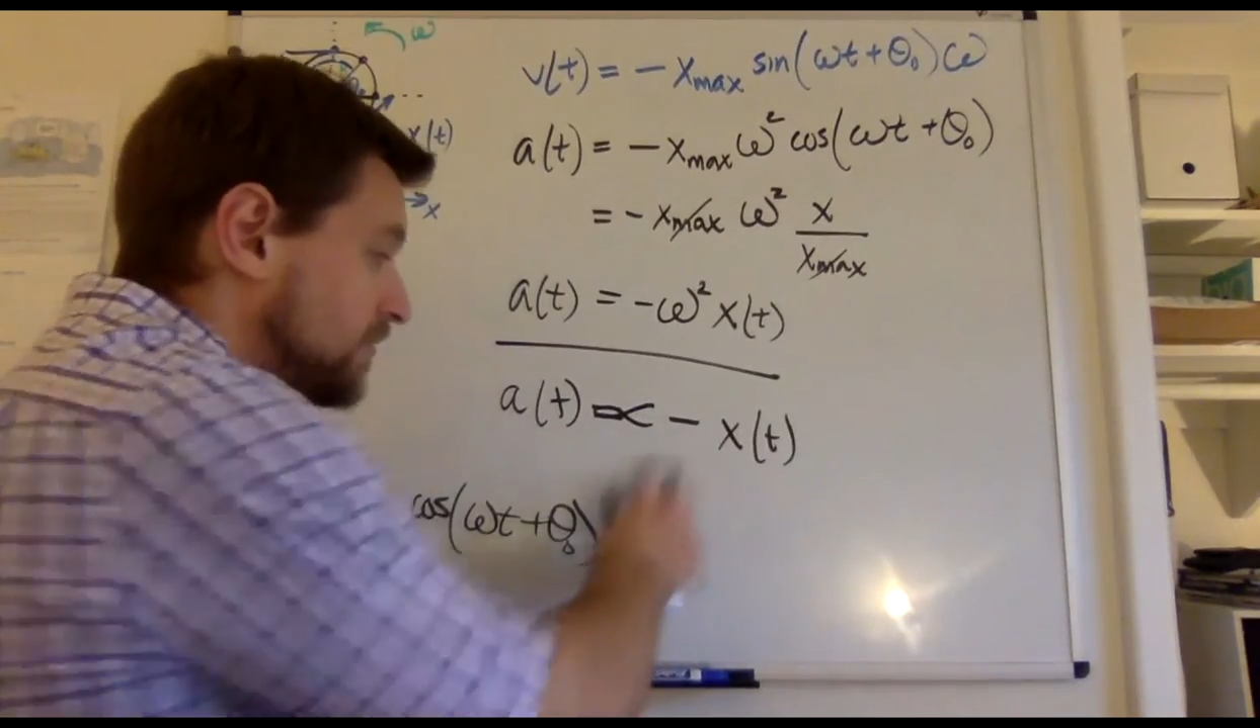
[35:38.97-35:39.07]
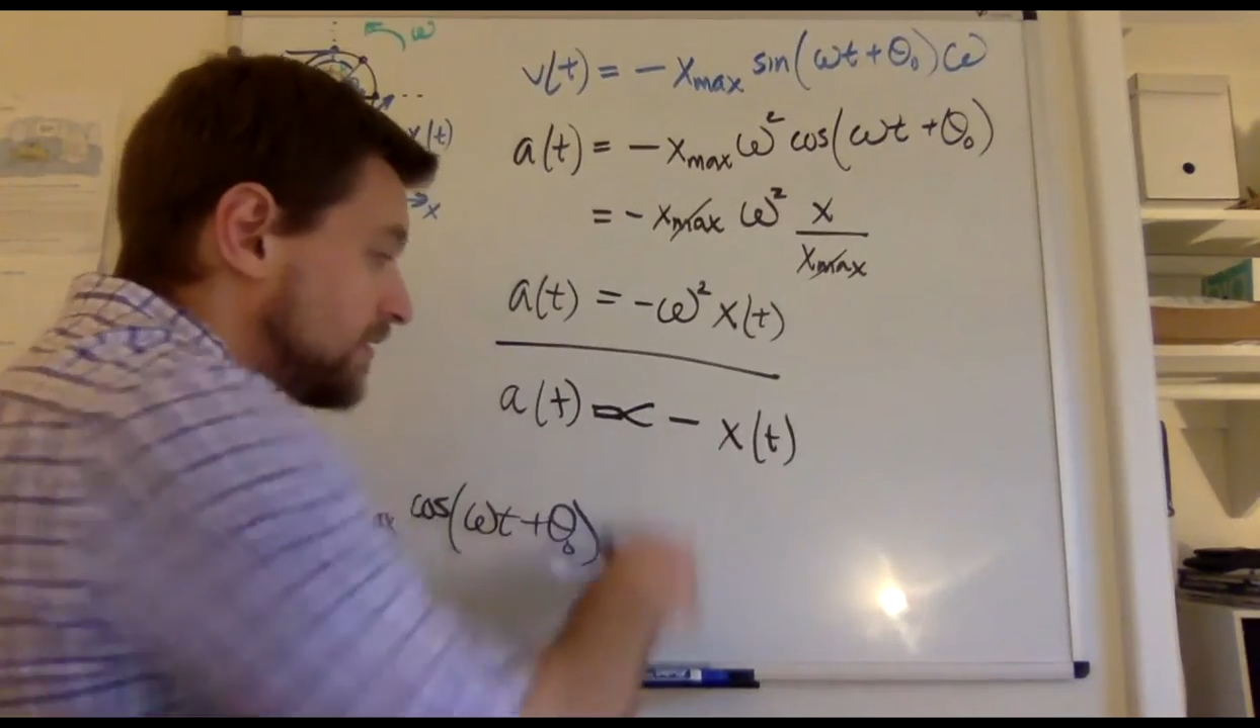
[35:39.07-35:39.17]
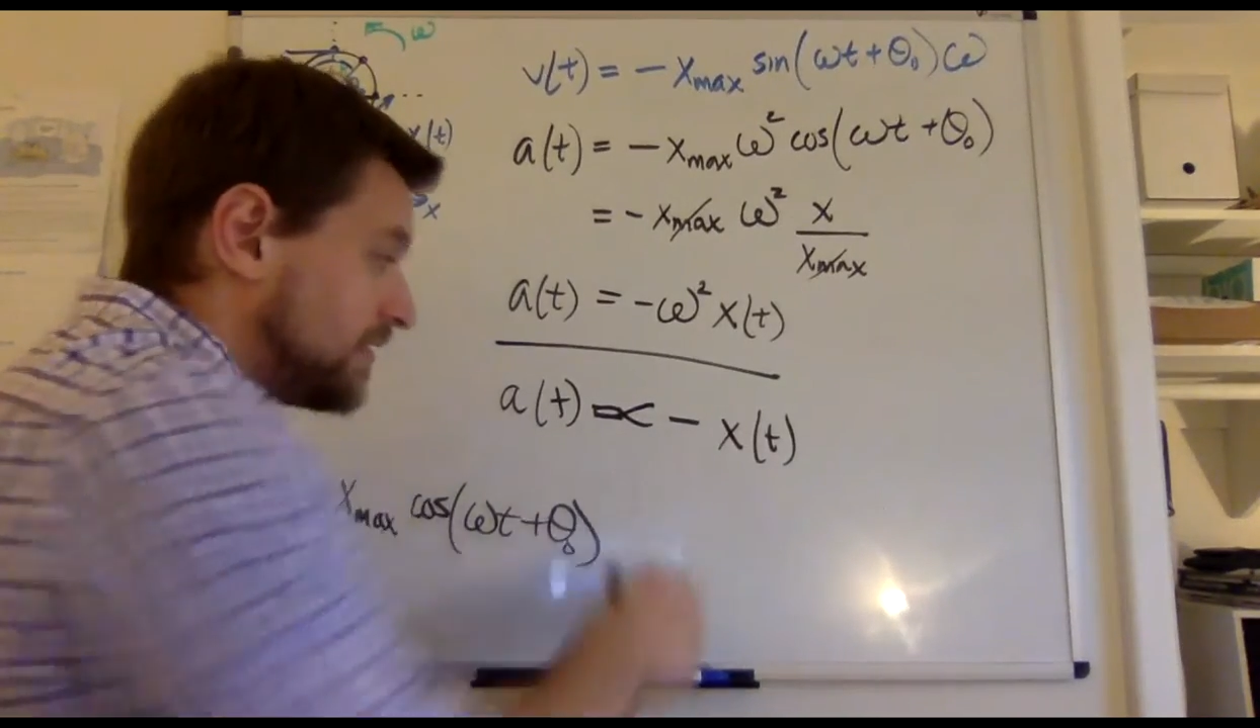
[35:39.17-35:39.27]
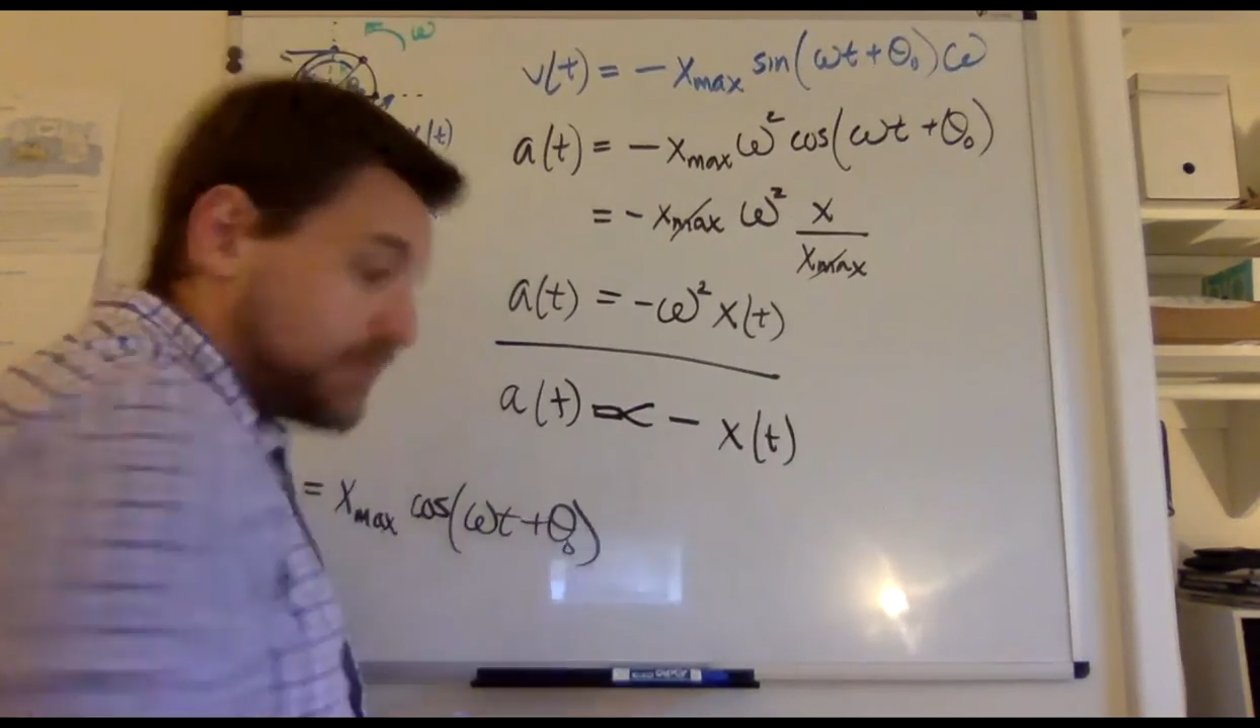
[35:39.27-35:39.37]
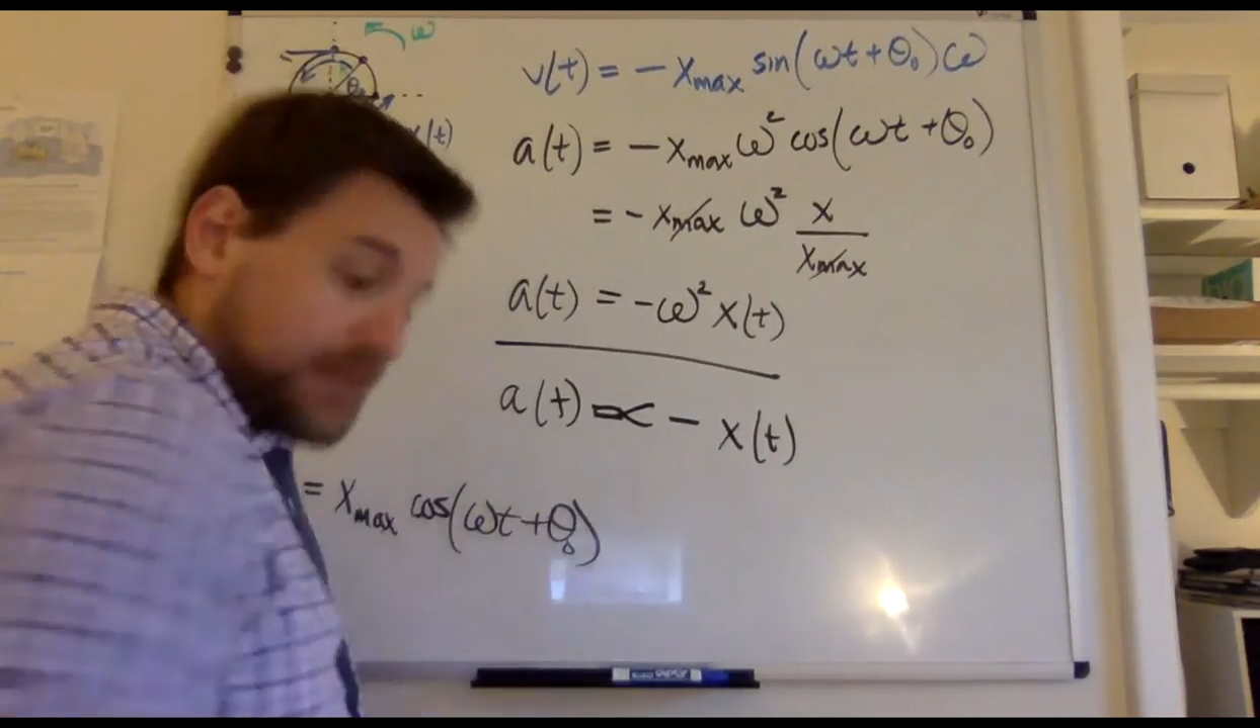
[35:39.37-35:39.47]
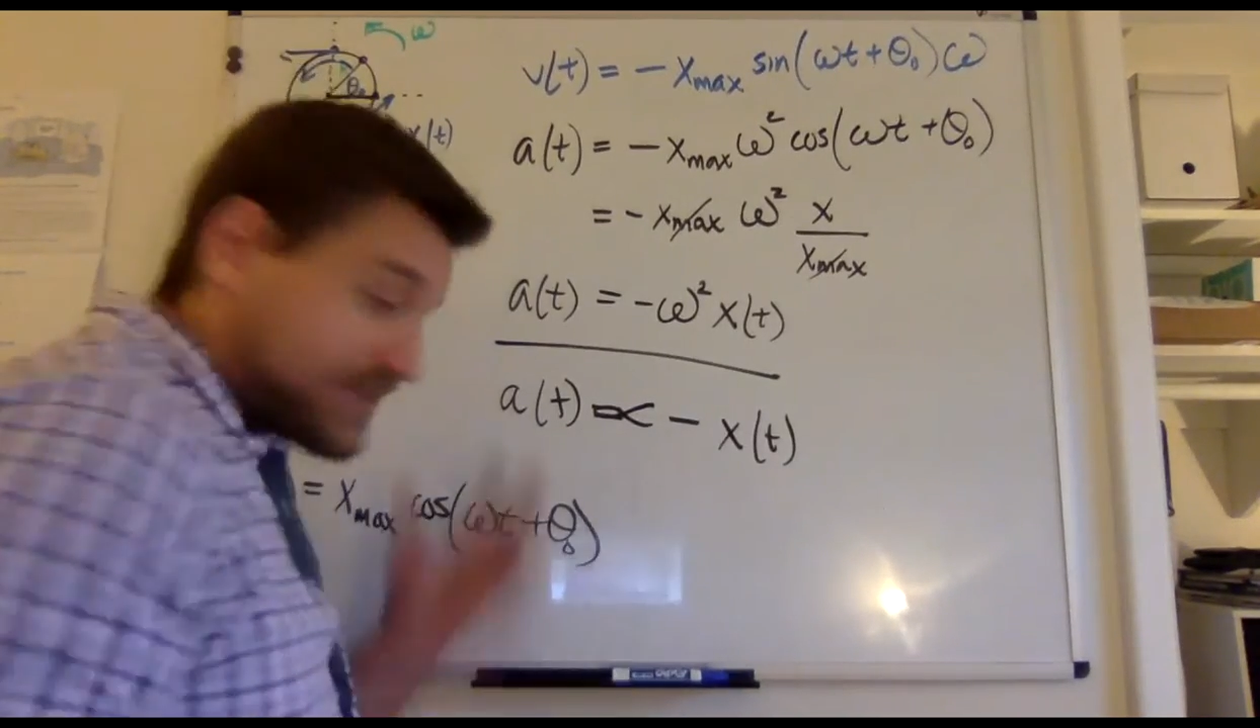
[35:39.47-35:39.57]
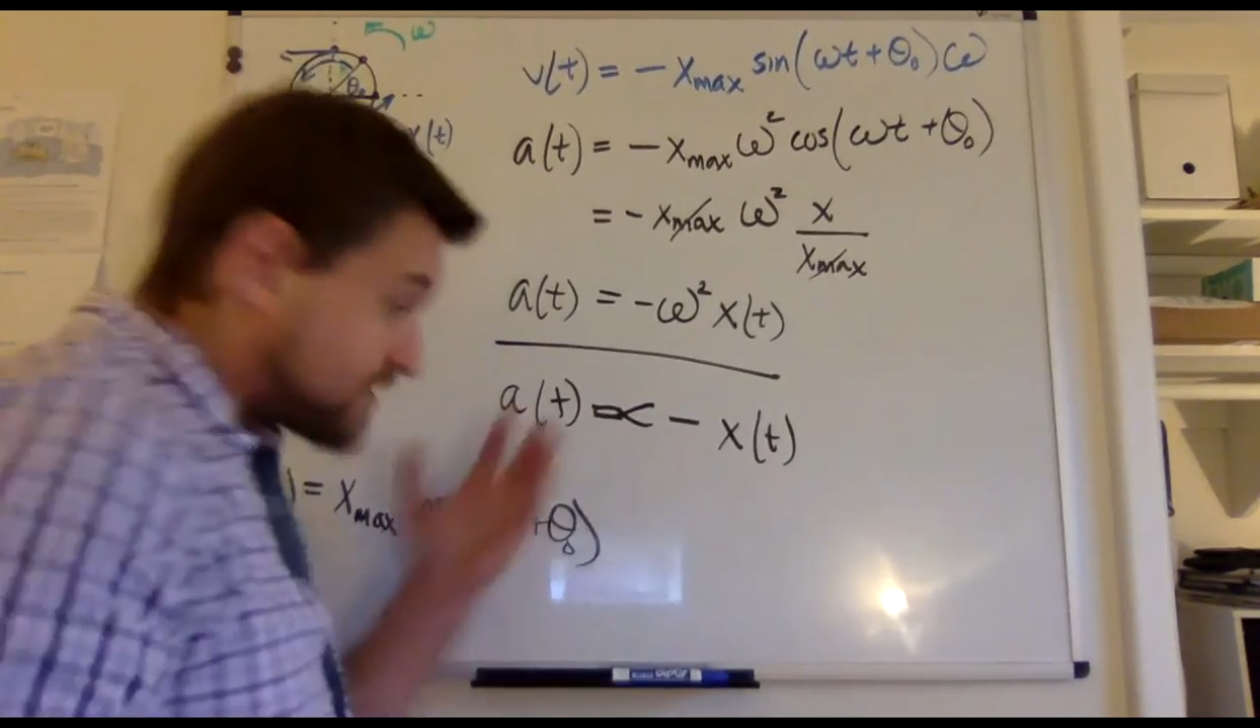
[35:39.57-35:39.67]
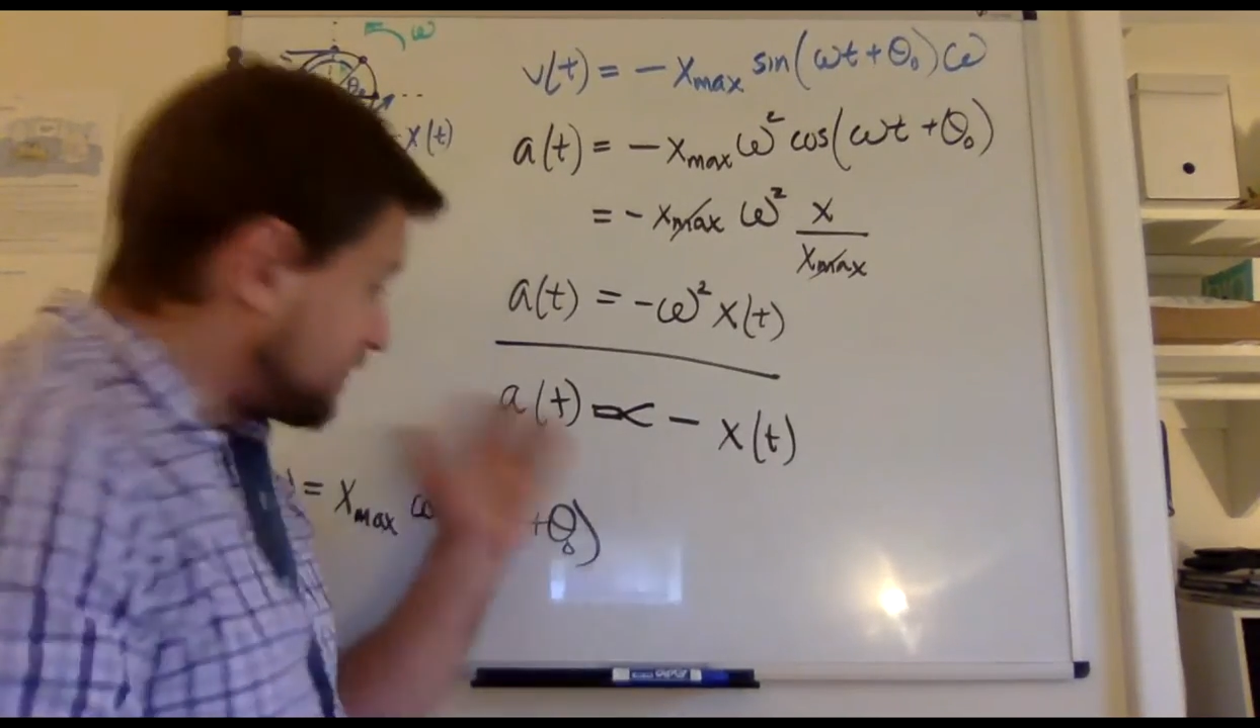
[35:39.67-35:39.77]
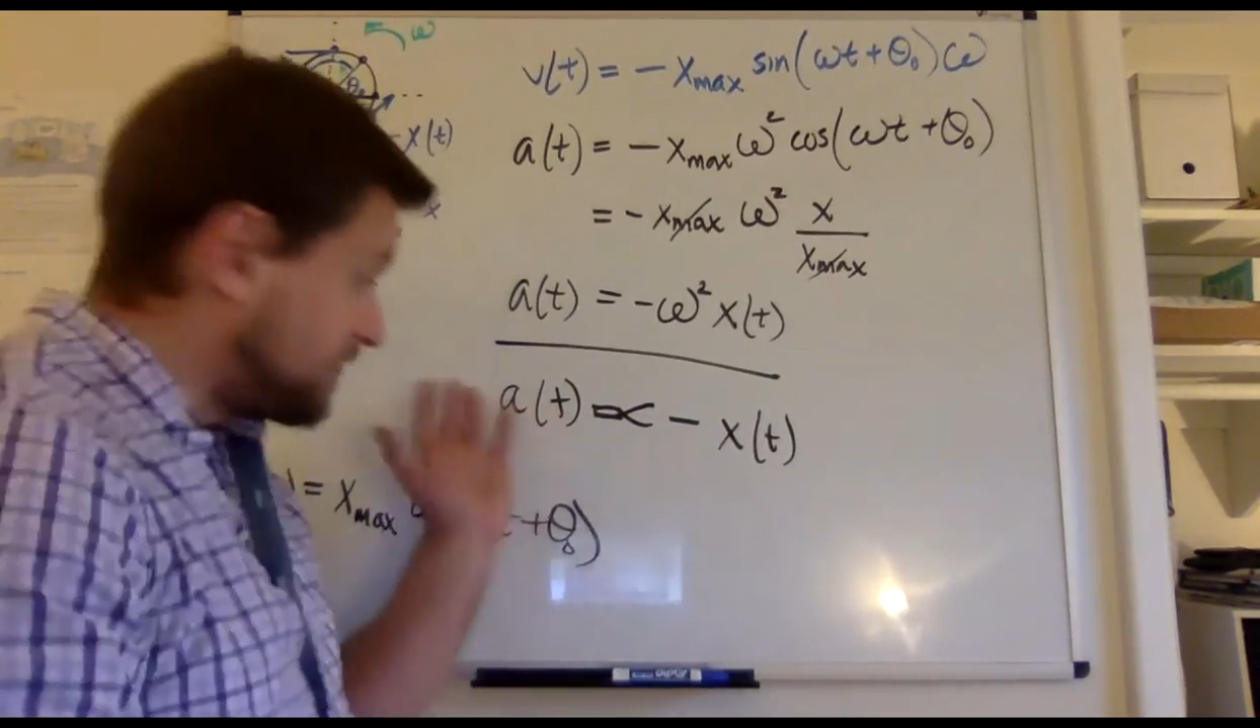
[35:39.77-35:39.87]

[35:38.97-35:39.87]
this